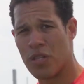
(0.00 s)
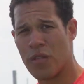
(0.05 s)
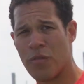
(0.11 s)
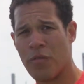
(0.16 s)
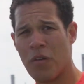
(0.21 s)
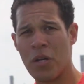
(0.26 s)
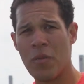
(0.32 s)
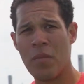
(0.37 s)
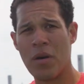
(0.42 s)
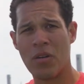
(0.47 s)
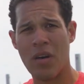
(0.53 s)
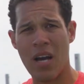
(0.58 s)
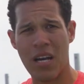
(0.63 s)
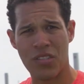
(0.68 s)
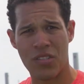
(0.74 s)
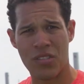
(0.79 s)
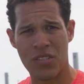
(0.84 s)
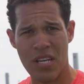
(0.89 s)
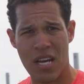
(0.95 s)
of the fundamental
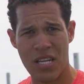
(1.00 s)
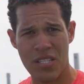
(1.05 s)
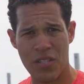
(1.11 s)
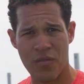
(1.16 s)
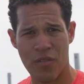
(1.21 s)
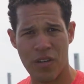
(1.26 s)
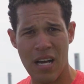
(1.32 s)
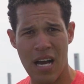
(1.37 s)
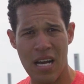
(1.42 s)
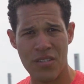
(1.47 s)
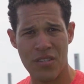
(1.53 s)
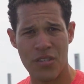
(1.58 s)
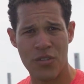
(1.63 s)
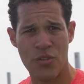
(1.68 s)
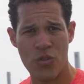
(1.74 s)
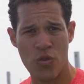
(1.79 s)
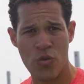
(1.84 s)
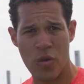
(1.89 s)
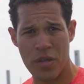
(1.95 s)
exercises for guys to
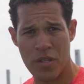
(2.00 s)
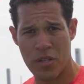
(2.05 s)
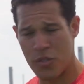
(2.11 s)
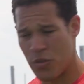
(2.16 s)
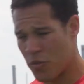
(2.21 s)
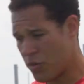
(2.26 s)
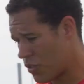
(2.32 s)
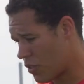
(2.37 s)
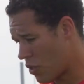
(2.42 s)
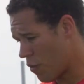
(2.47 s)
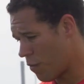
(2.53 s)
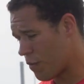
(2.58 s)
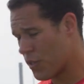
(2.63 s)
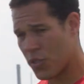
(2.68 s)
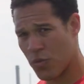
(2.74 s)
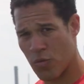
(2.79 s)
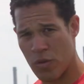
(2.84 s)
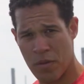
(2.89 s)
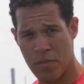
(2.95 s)
do when they're doing
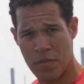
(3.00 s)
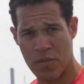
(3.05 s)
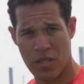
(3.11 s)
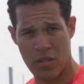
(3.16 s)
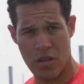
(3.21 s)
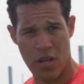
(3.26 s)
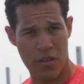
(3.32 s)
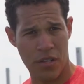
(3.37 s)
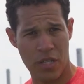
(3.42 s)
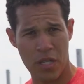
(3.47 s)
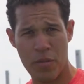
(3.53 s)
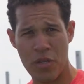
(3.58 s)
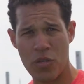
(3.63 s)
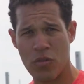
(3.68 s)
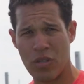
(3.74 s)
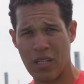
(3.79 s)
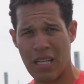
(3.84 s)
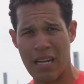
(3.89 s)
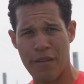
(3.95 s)
surface swims and they're gonna be
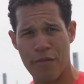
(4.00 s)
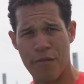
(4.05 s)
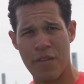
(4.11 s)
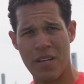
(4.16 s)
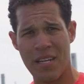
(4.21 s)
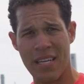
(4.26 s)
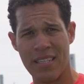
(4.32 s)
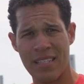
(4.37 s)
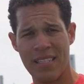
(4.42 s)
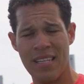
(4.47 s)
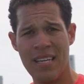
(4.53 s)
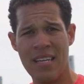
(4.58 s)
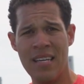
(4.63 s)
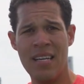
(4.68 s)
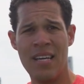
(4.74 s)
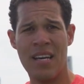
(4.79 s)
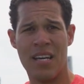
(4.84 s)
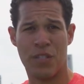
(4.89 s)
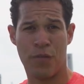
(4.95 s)
doing a lot of finning
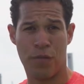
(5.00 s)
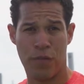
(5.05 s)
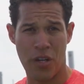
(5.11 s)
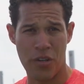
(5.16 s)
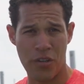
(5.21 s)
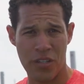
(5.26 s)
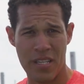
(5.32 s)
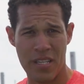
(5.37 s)
is flutter